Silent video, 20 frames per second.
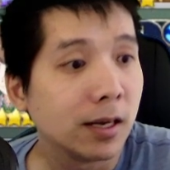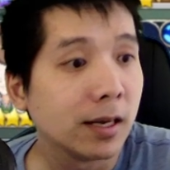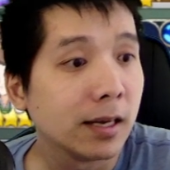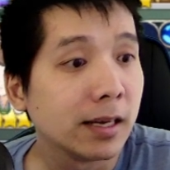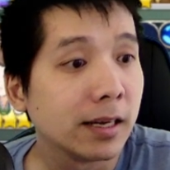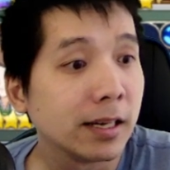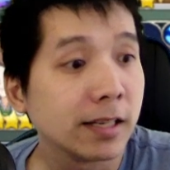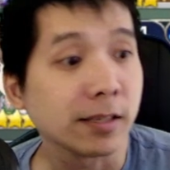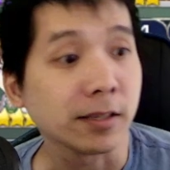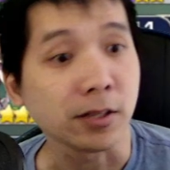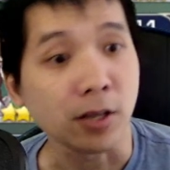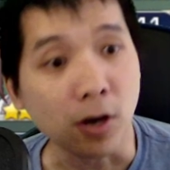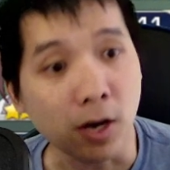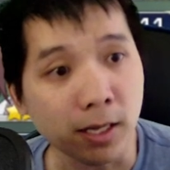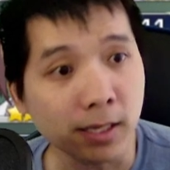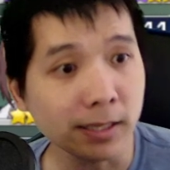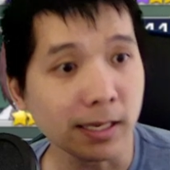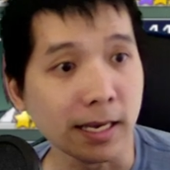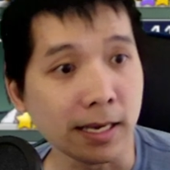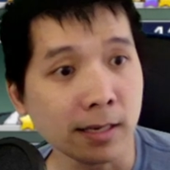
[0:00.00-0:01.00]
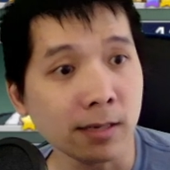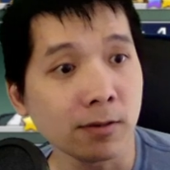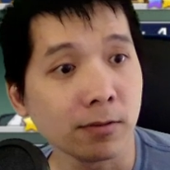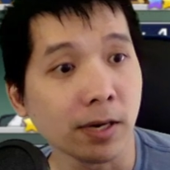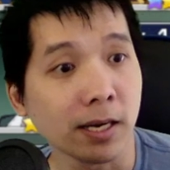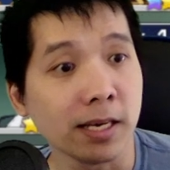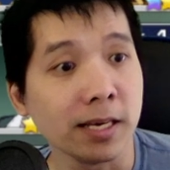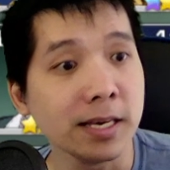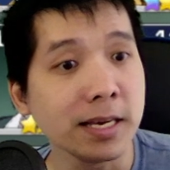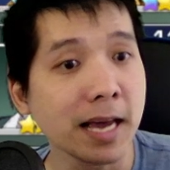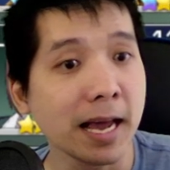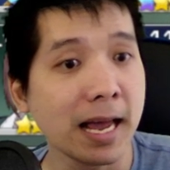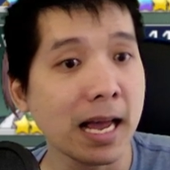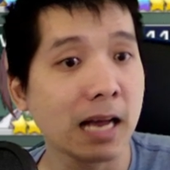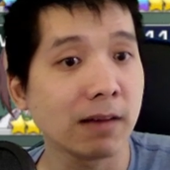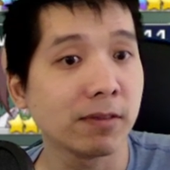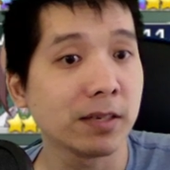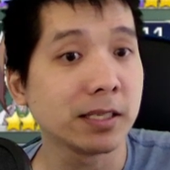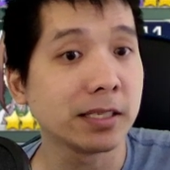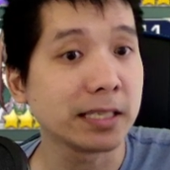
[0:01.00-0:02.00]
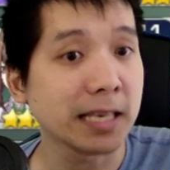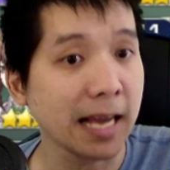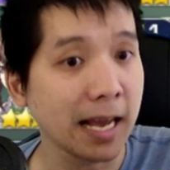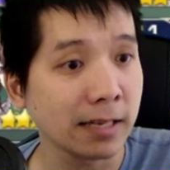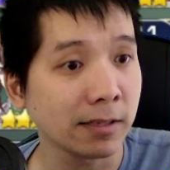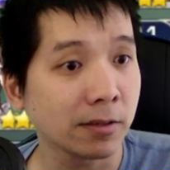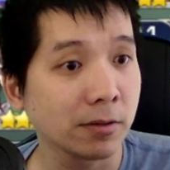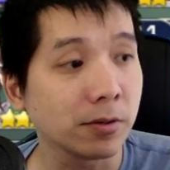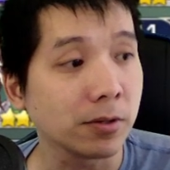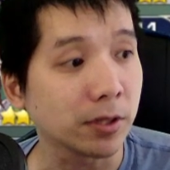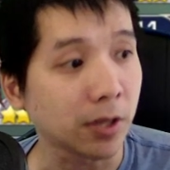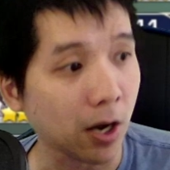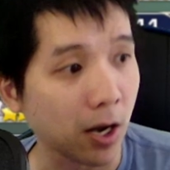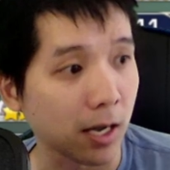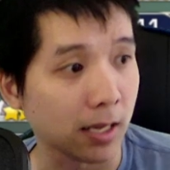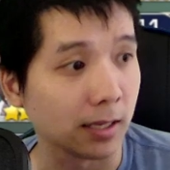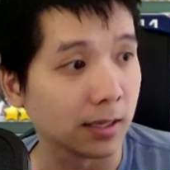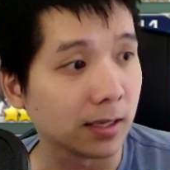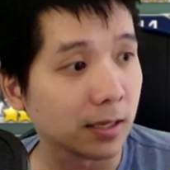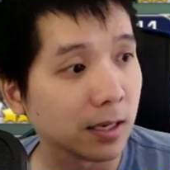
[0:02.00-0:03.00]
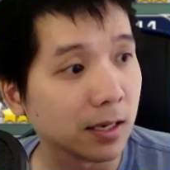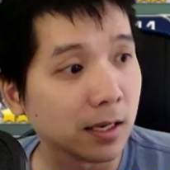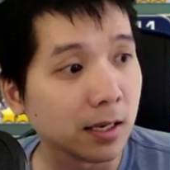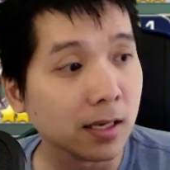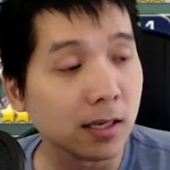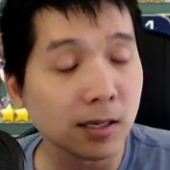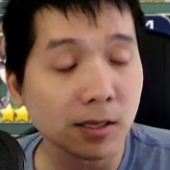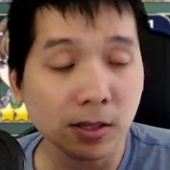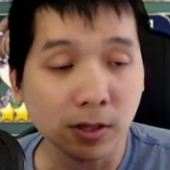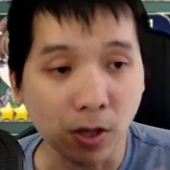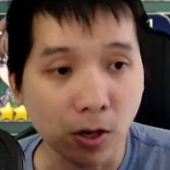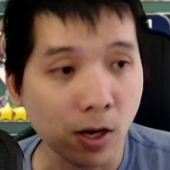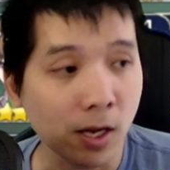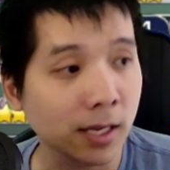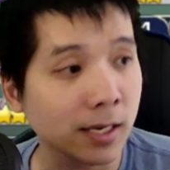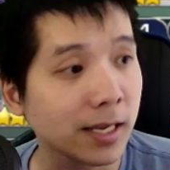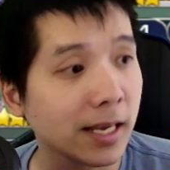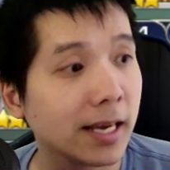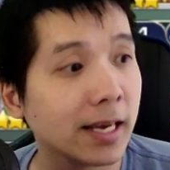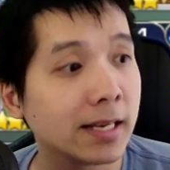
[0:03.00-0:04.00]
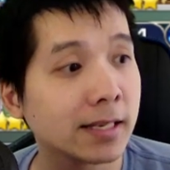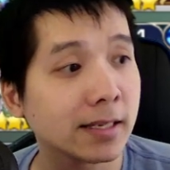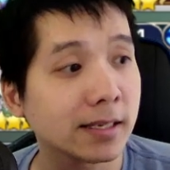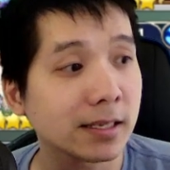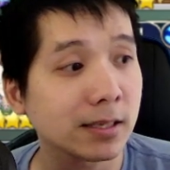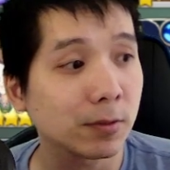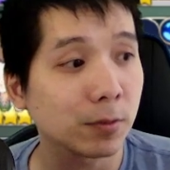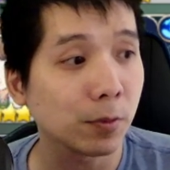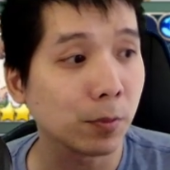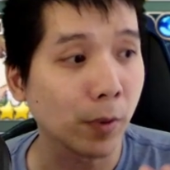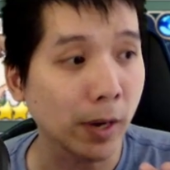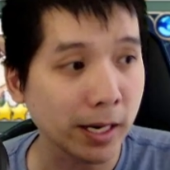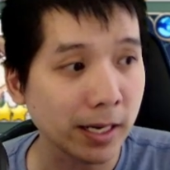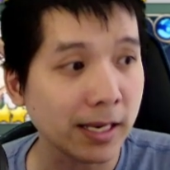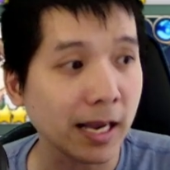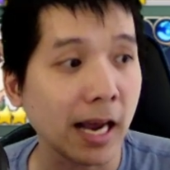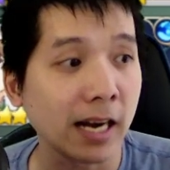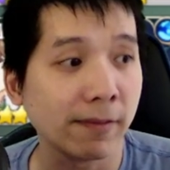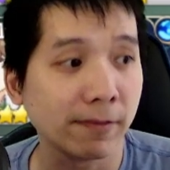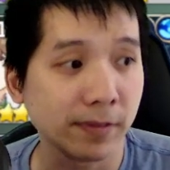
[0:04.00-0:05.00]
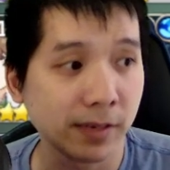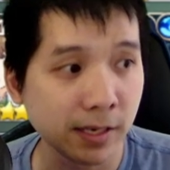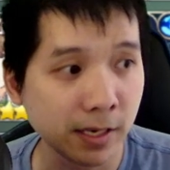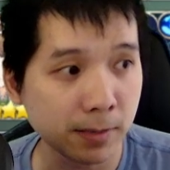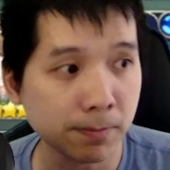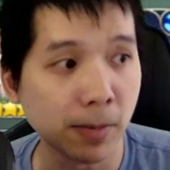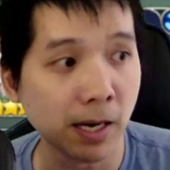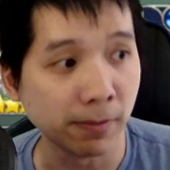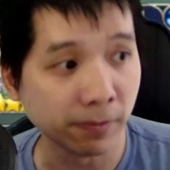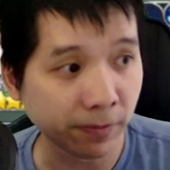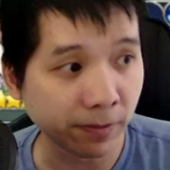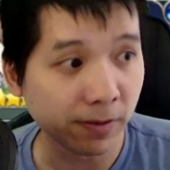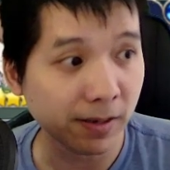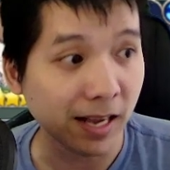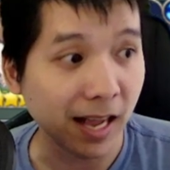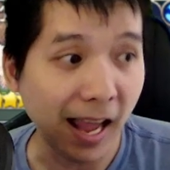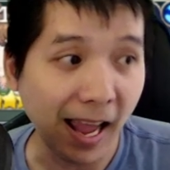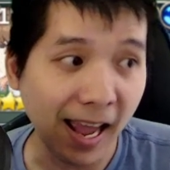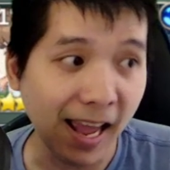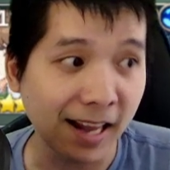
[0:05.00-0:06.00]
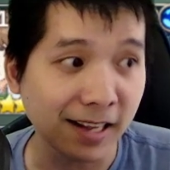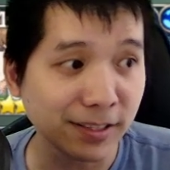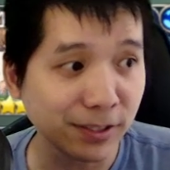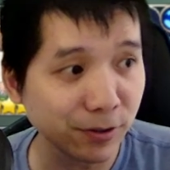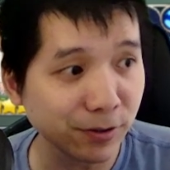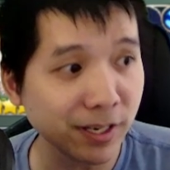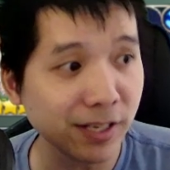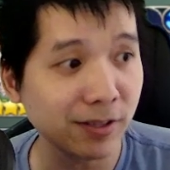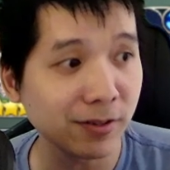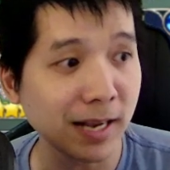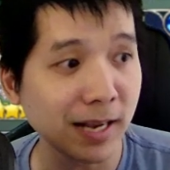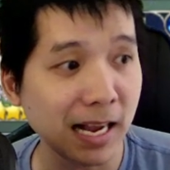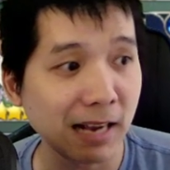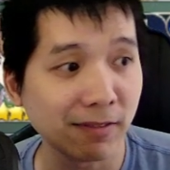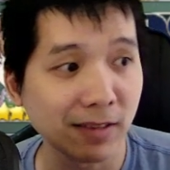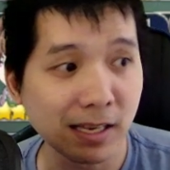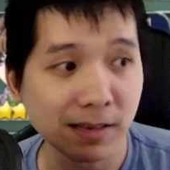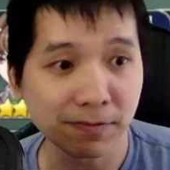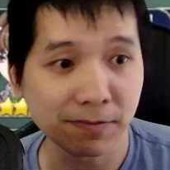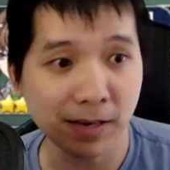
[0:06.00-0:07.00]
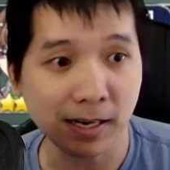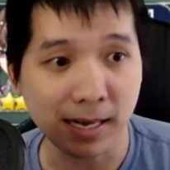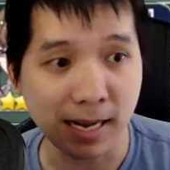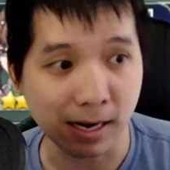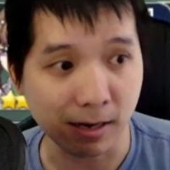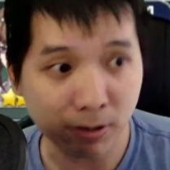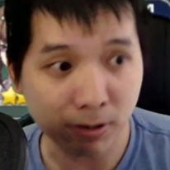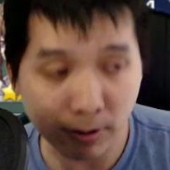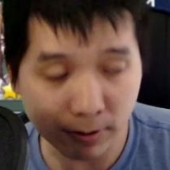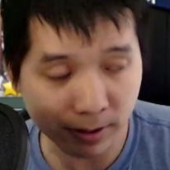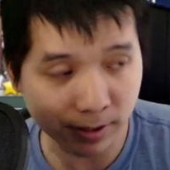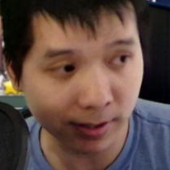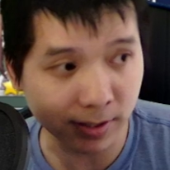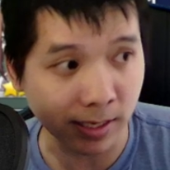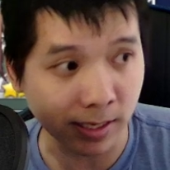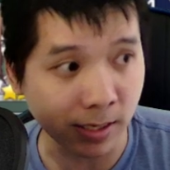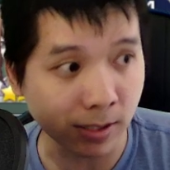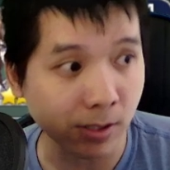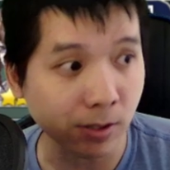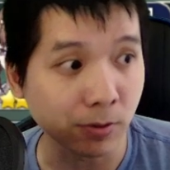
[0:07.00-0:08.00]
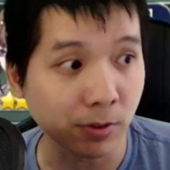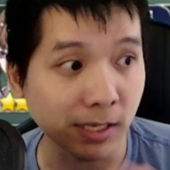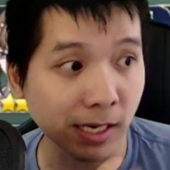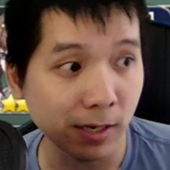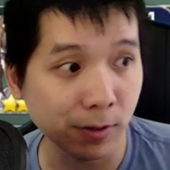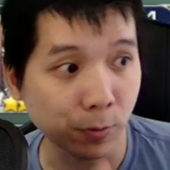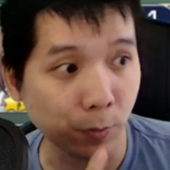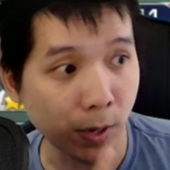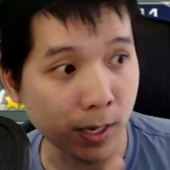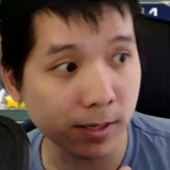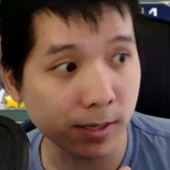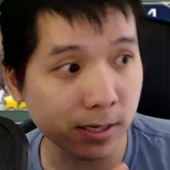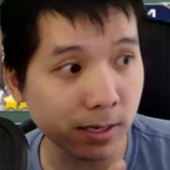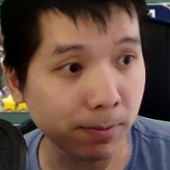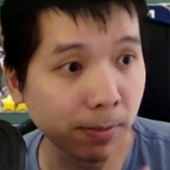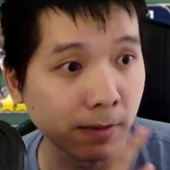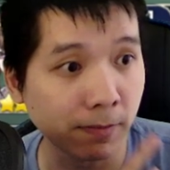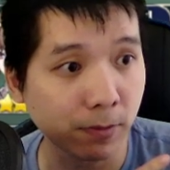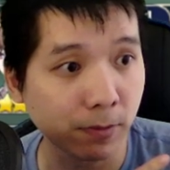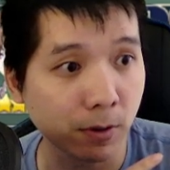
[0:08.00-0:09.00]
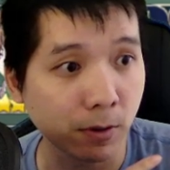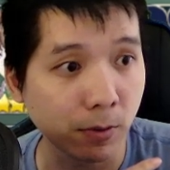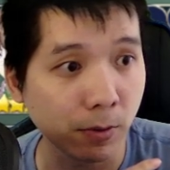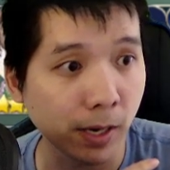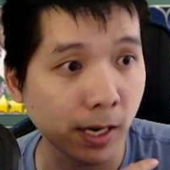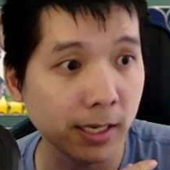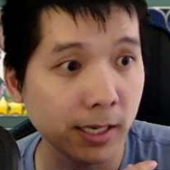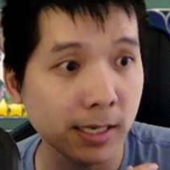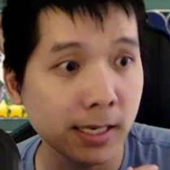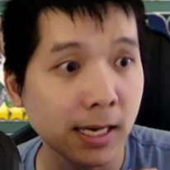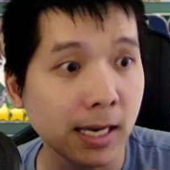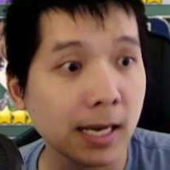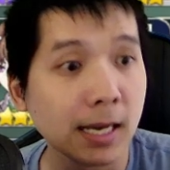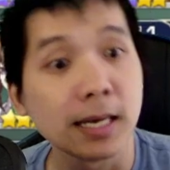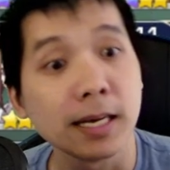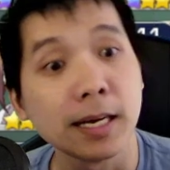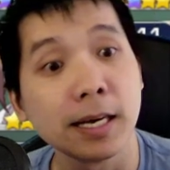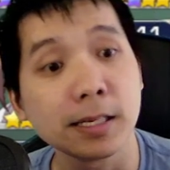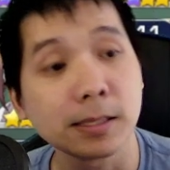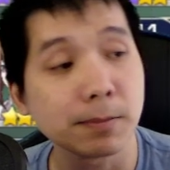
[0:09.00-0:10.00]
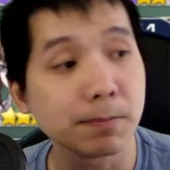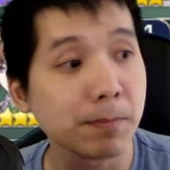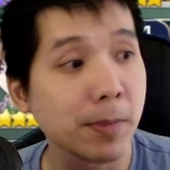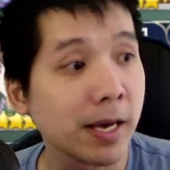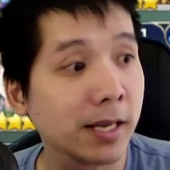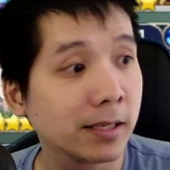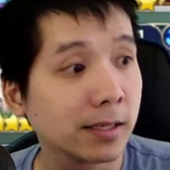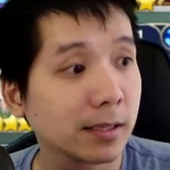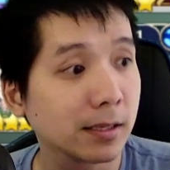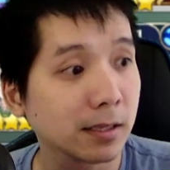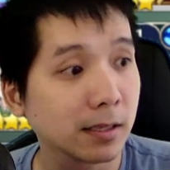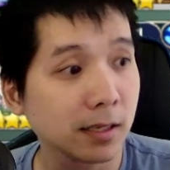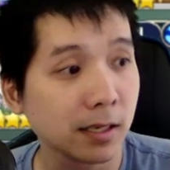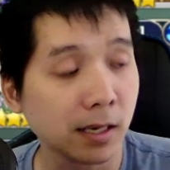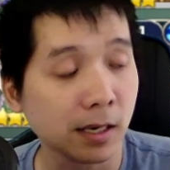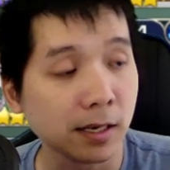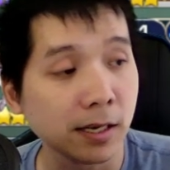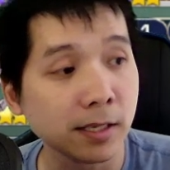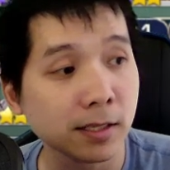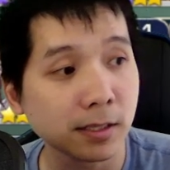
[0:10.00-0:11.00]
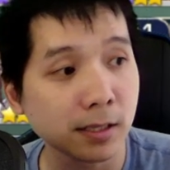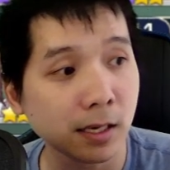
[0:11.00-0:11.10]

with taunting, right, he have a chance to taunt. Taunt is one kind of debuff, and you need to have effect accuracy. So that is one debuff already. It means his